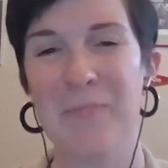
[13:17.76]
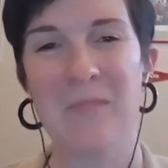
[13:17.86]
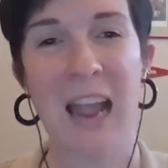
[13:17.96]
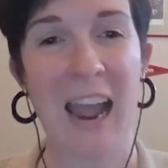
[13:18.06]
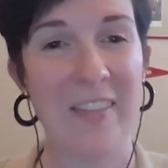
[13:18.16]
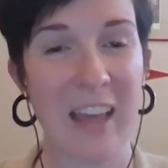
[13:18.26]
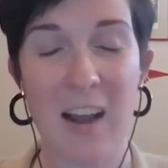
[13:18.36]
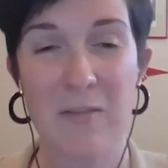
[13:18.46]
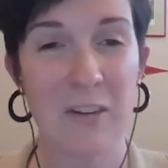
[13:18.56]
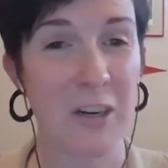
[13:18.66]
Had
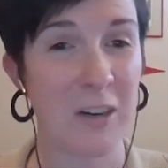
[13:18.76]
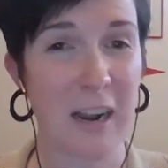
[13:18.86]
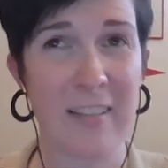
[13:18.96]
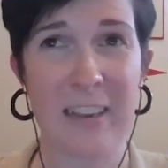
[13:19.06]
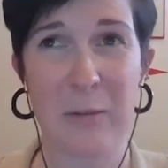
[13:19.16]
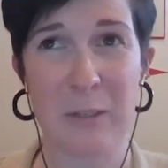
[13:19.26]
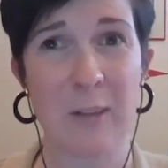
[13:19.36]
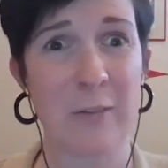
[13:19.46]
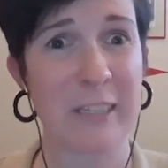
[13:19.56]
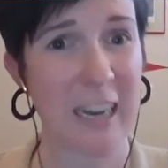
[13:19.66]
that for, I think it was
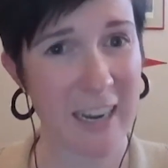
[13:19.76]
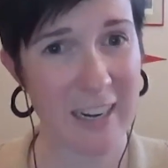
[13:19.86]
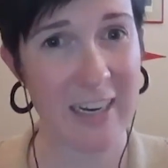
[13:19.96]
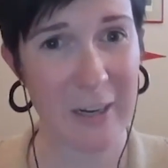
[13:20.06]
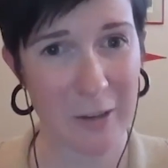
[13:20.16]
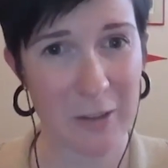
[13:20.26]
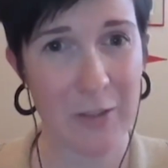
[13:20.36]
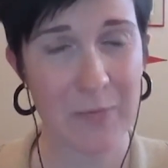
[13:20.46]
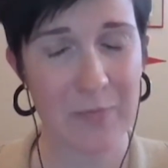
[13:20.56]
close to 80 years.